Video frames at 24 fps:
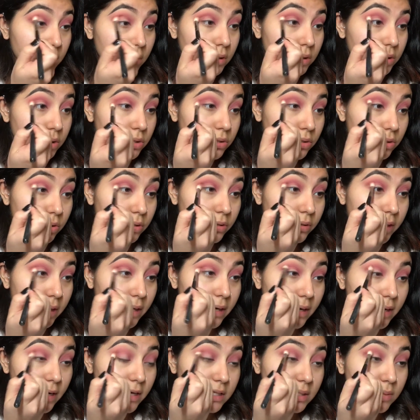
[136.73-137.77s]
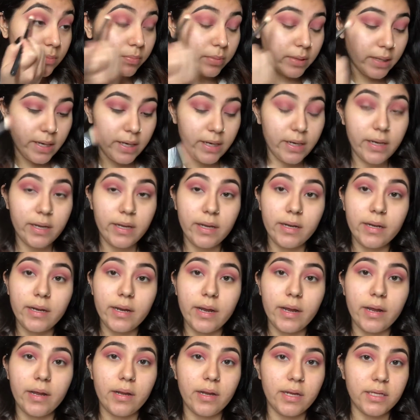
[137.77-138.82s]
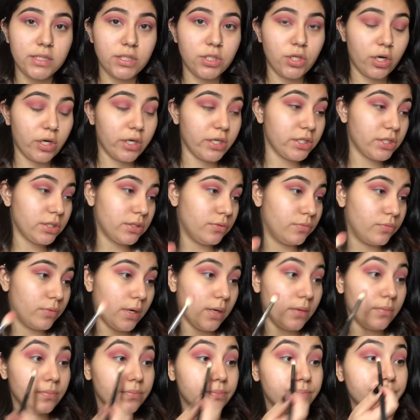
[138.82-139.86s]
until you get it as blended and as dark as you want.